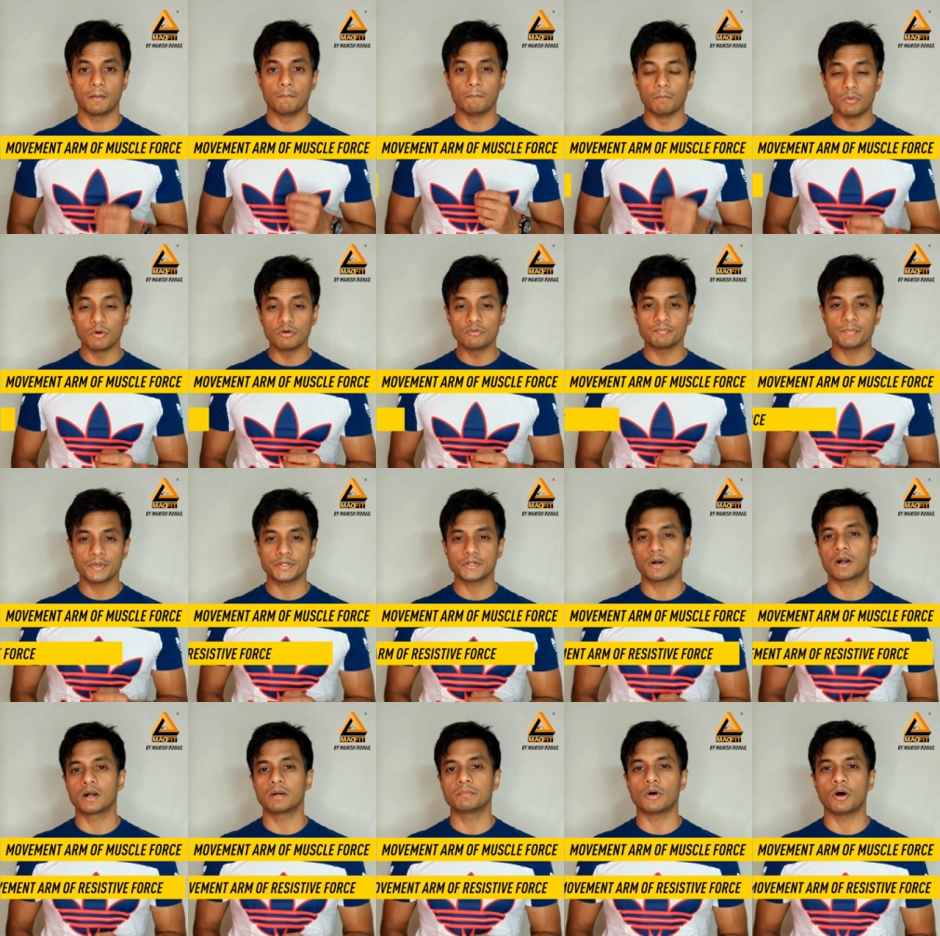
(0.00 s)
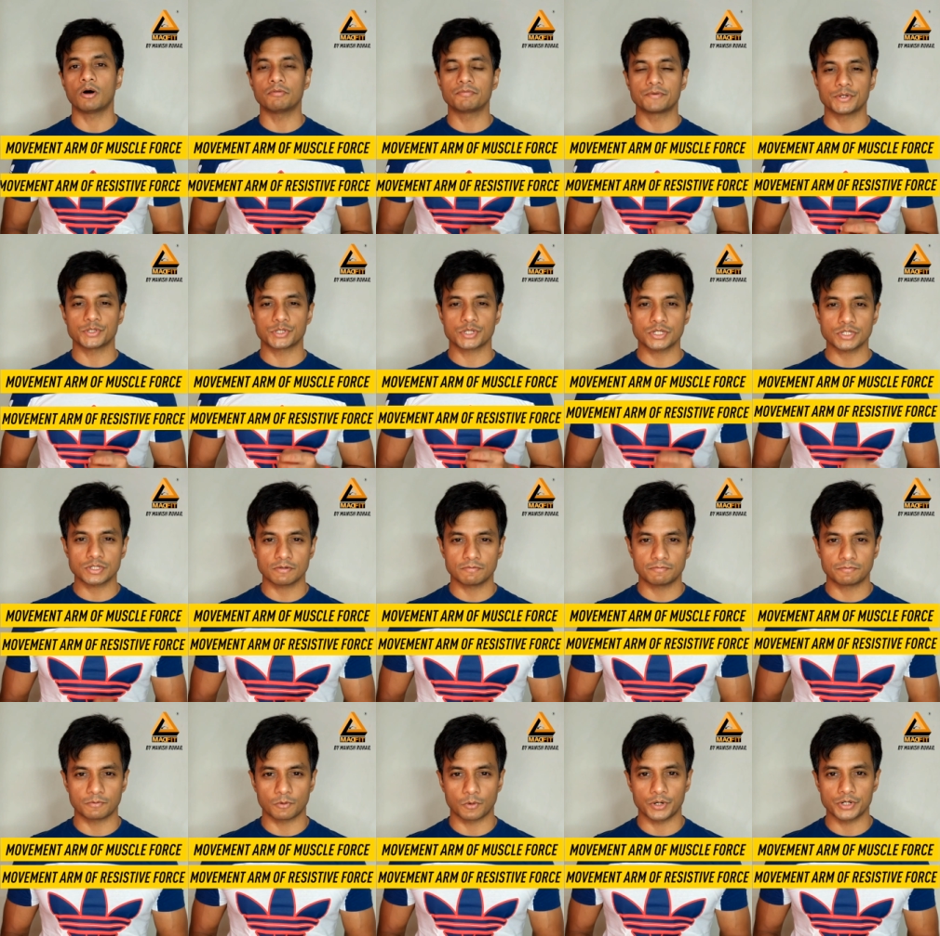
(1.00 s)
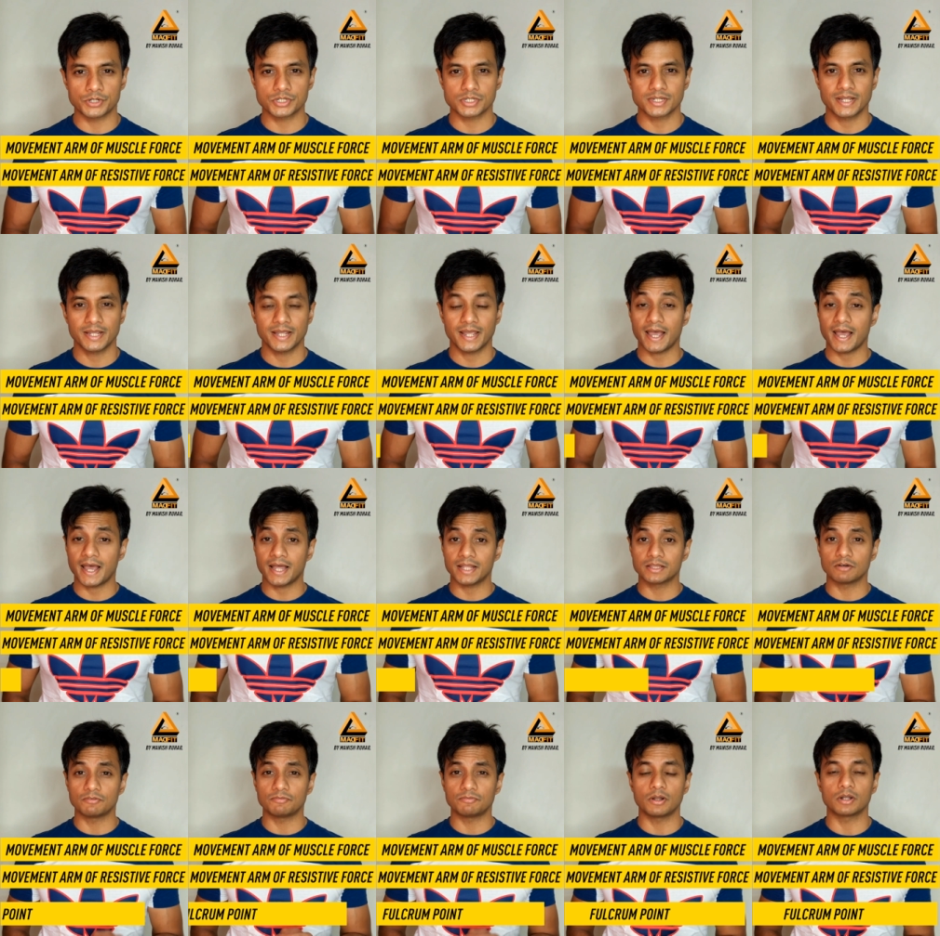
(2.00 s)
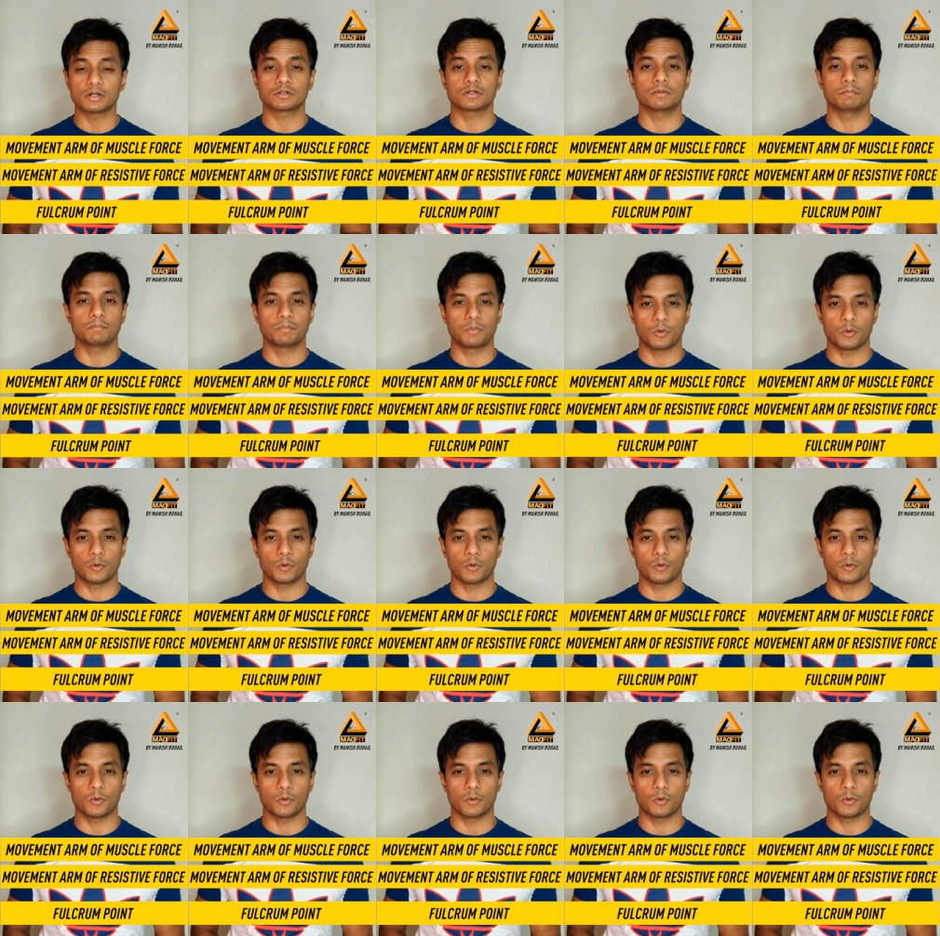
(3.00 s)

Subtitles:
movement arm of resistive force, and the fulcrum